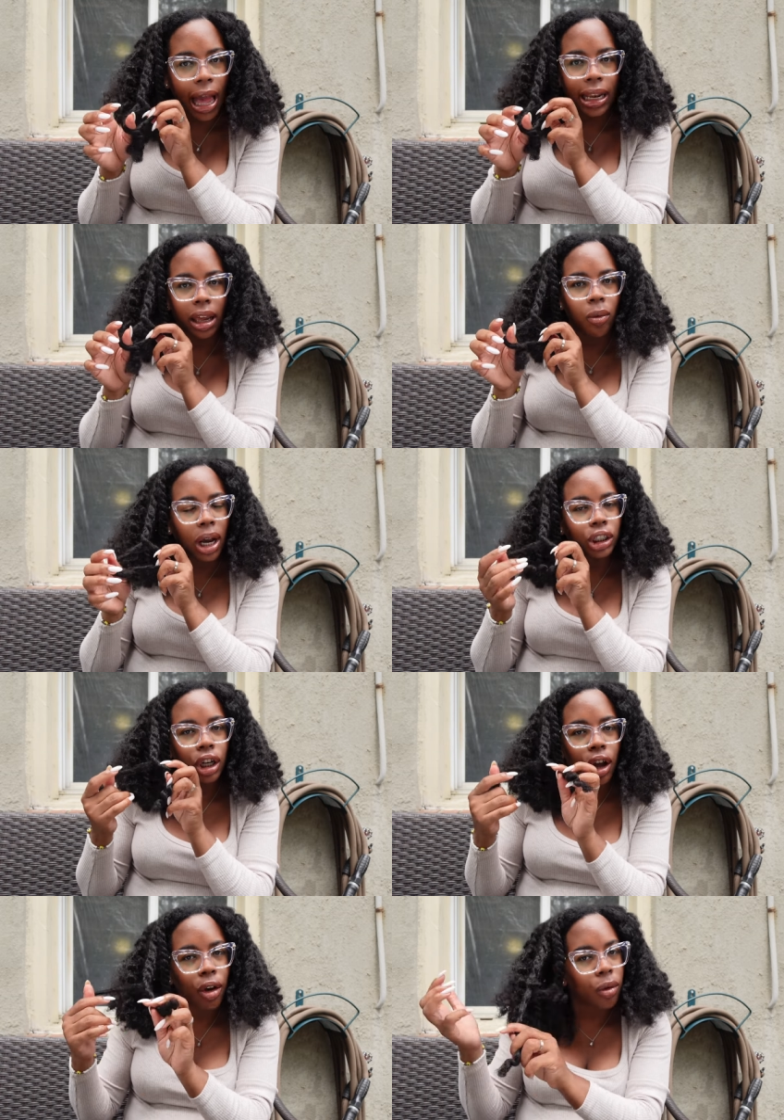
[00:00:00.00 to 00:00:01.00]
I did wash
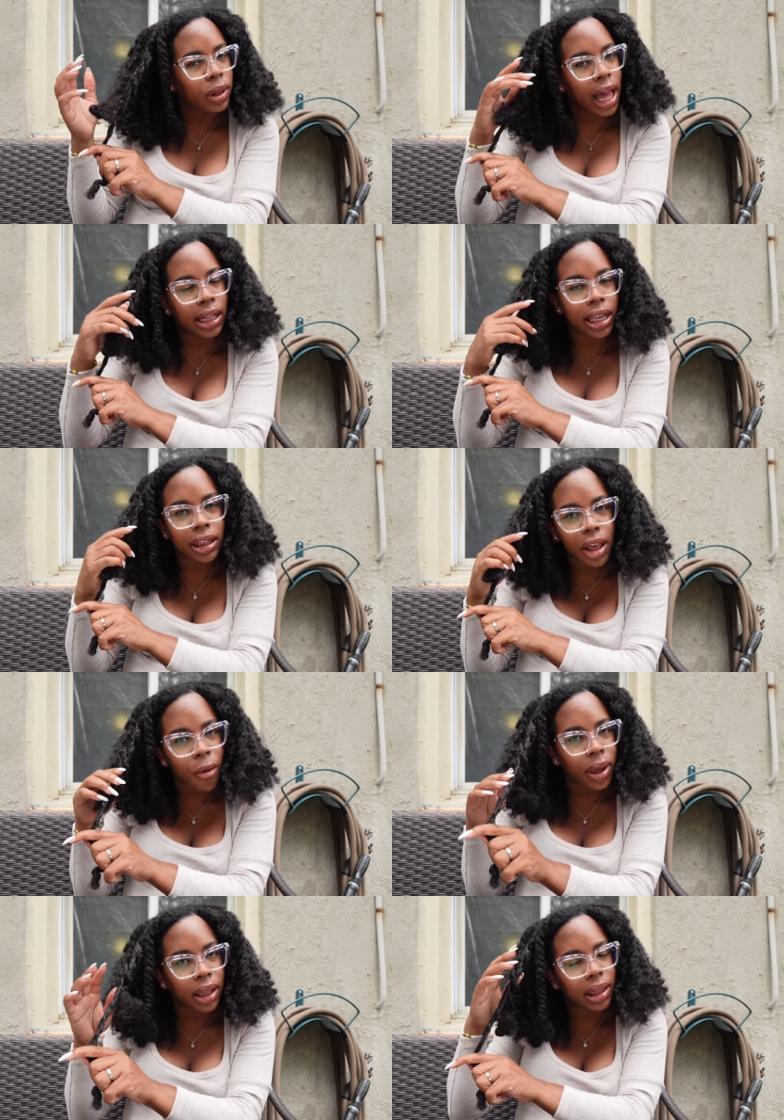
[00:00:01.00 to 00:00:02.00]
and goes, I did
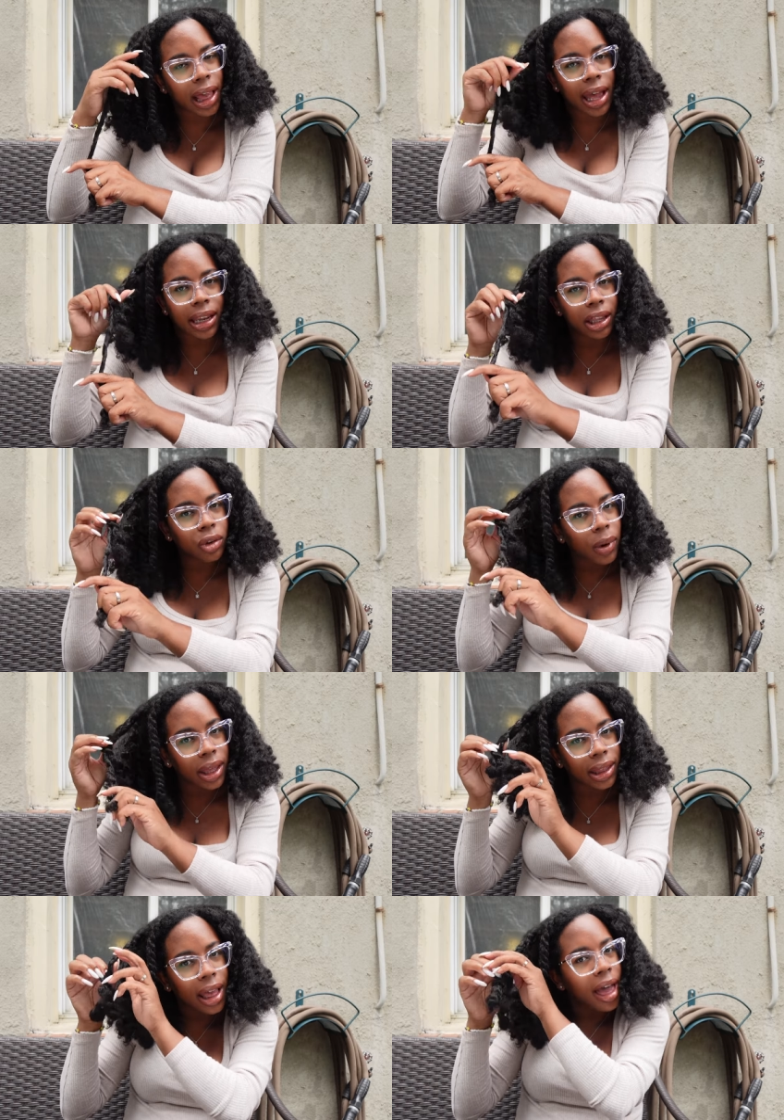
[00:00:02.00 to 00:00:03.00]
sew-ins, I did
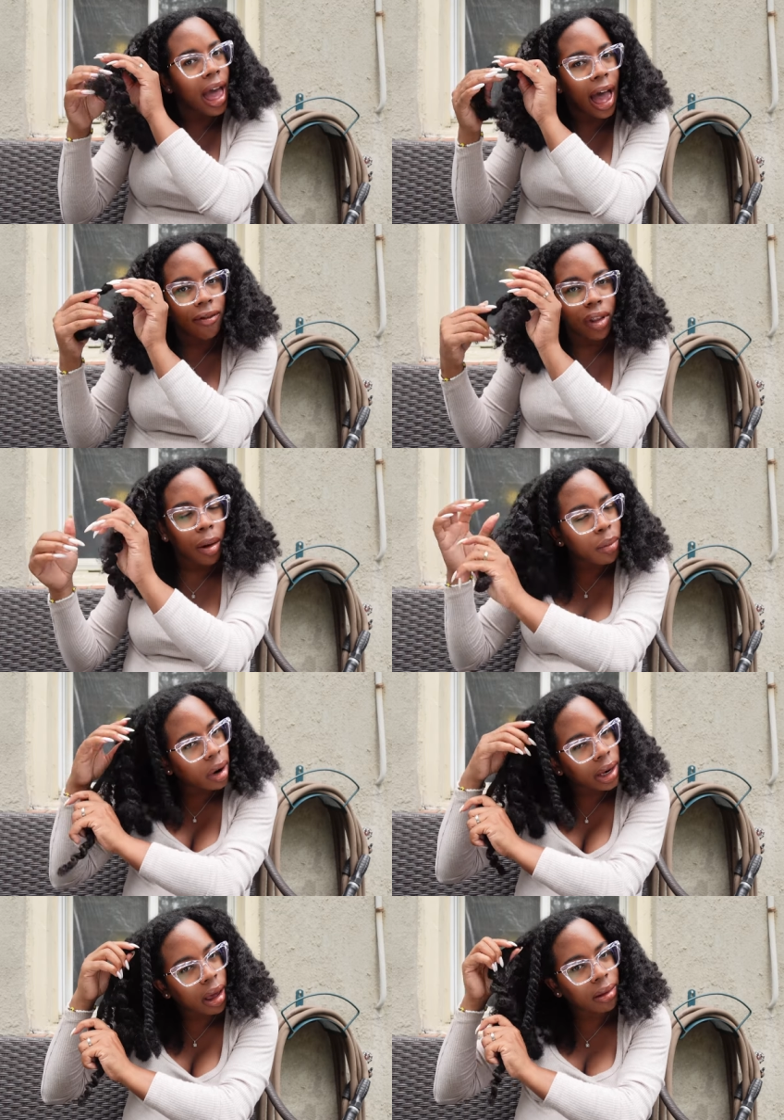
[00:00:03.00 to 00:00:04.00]
twists, I've done
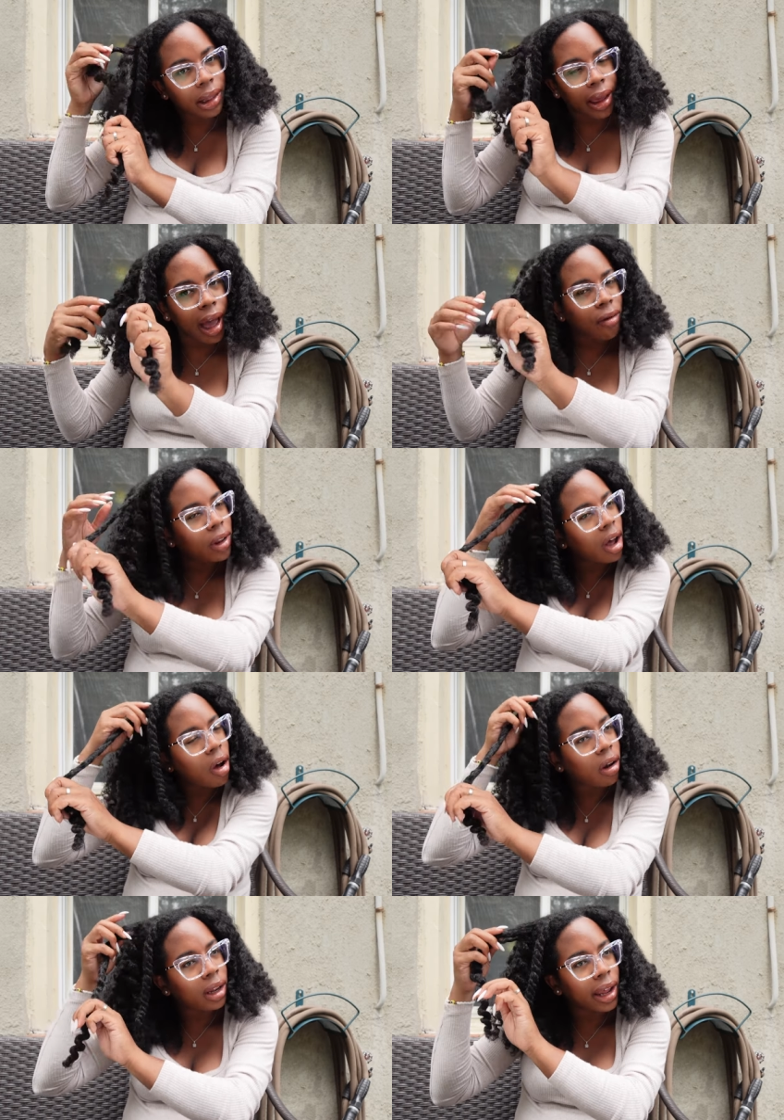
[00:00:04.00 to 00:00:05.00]
braid outs. Like, I've
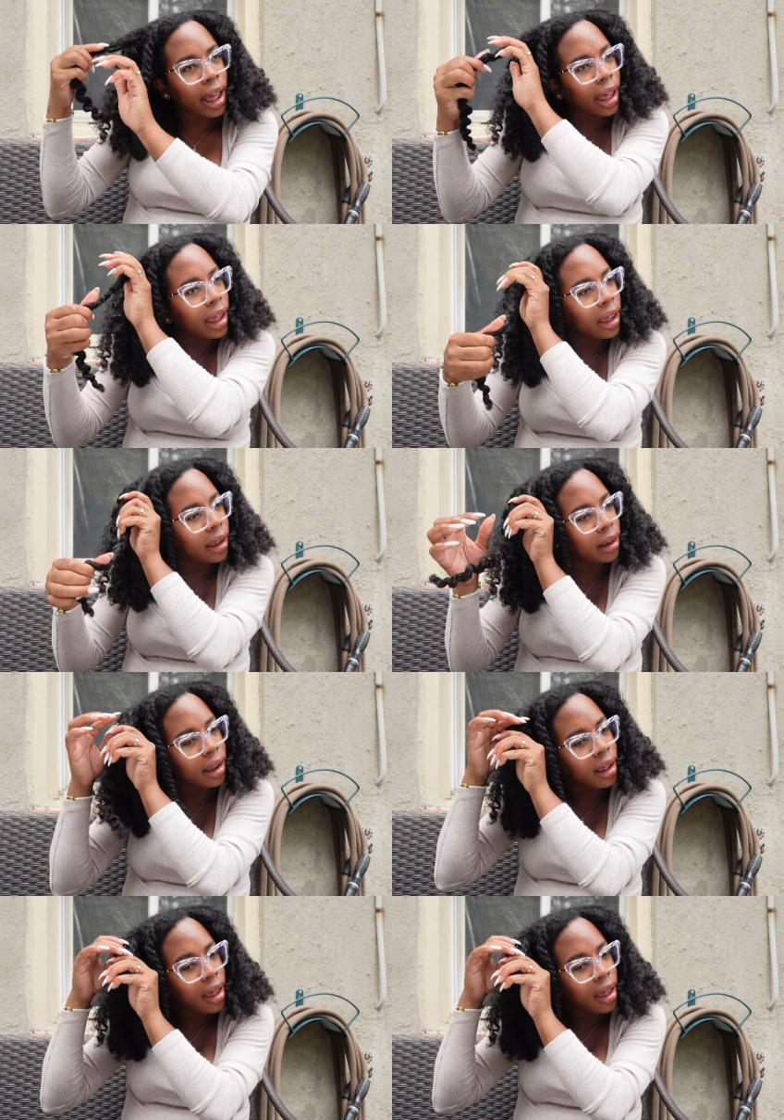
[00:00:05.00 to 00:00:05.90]
done all of that, and